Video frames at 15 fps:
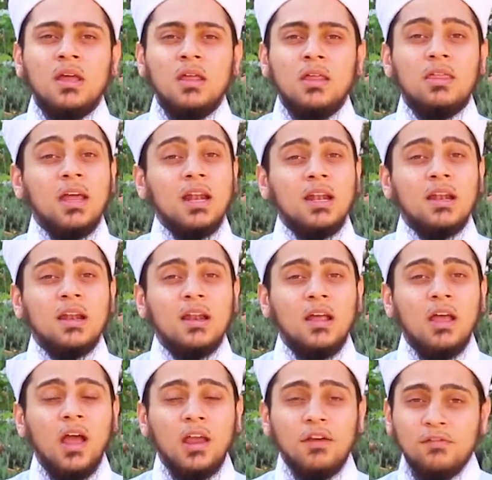then
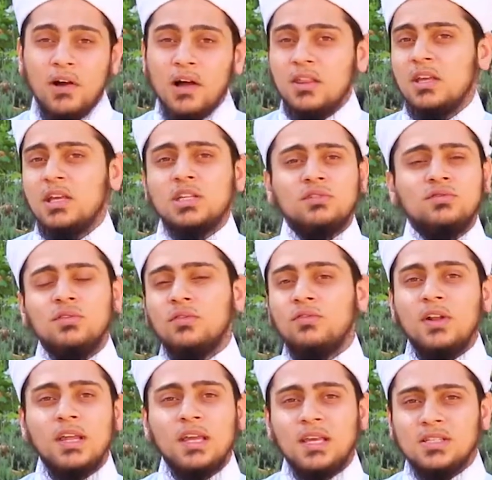a father is
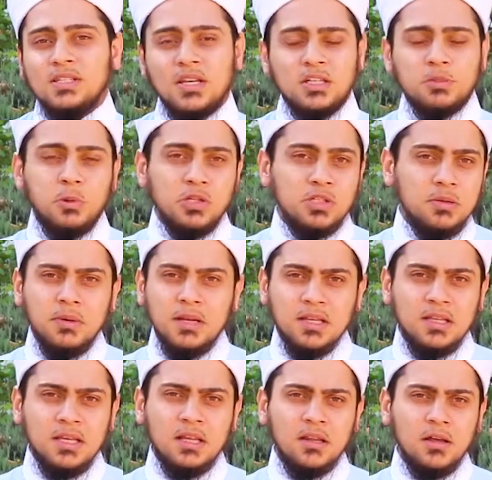fulfilling his
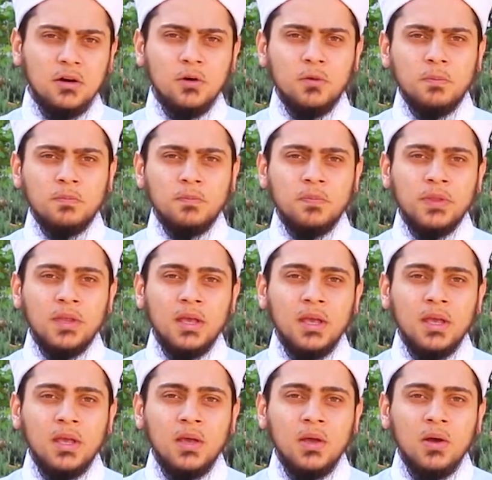responsibility in the home.
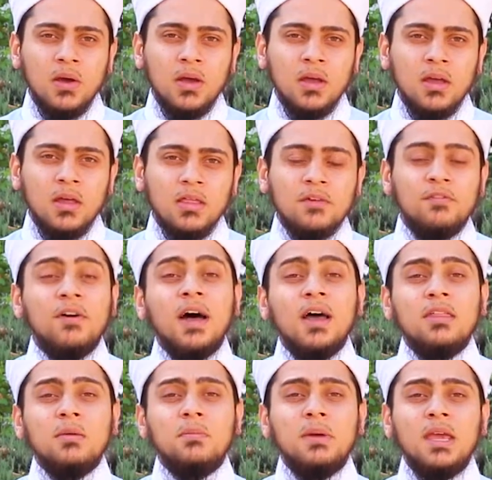The
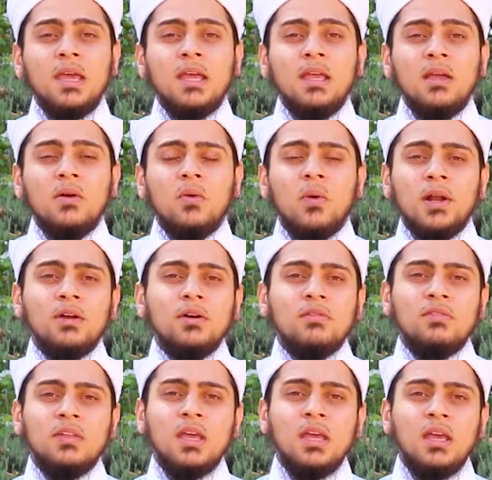father being one
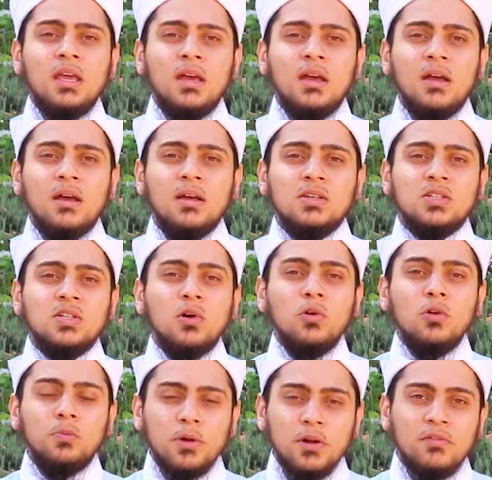of the
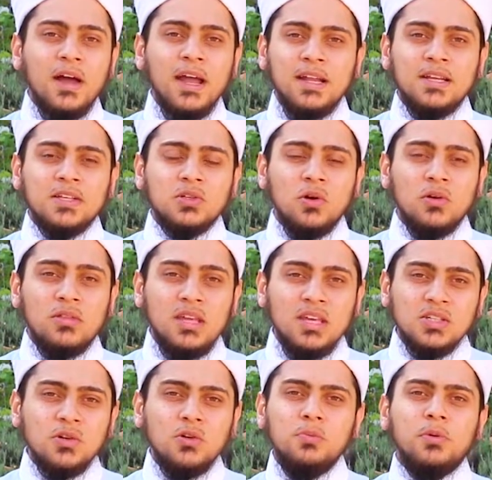sole providers, or the
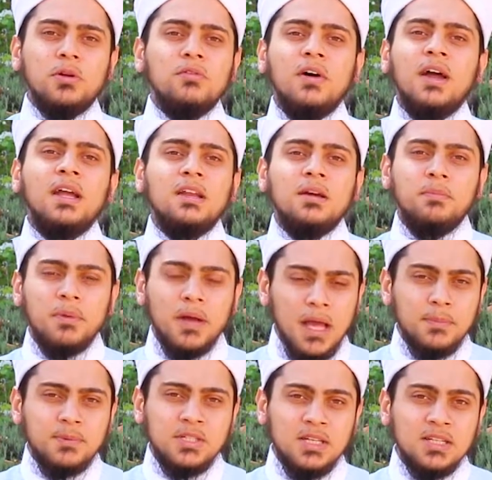sole provider
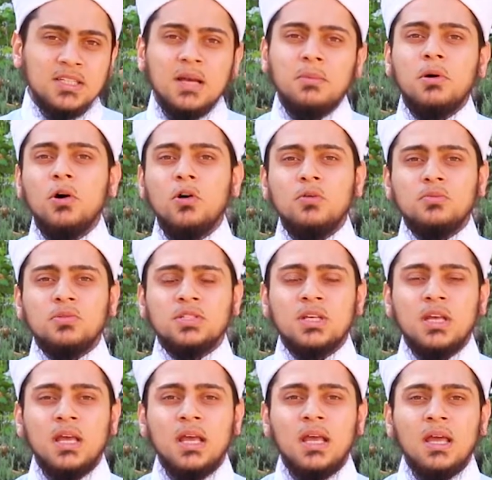perhaps in some homes,
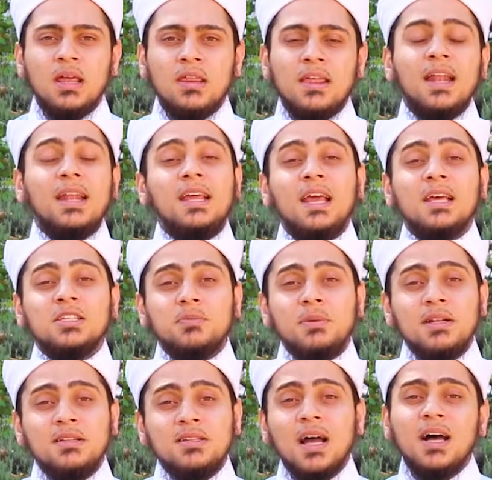that has
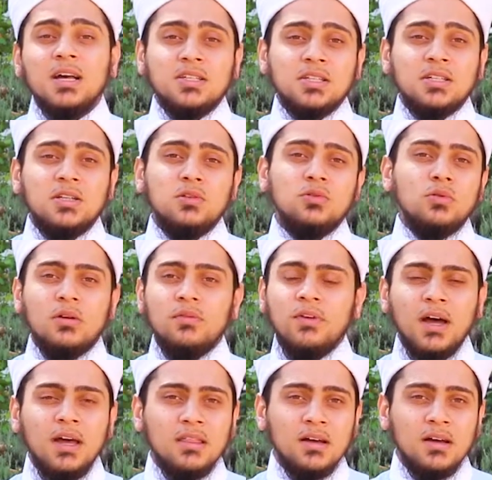been tasked to the
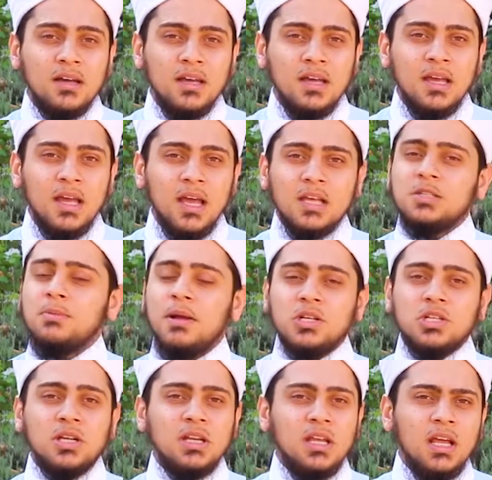father, as
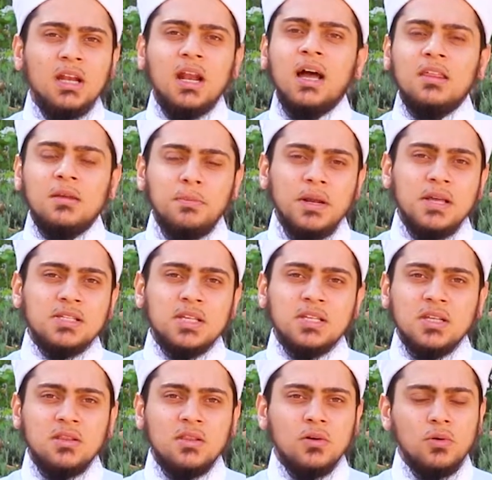mentioned in other places
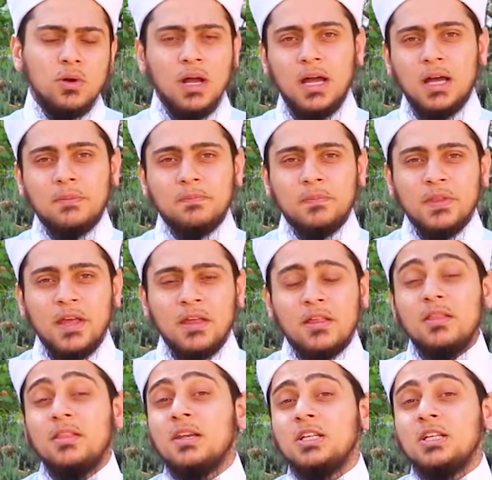in the Quran, that the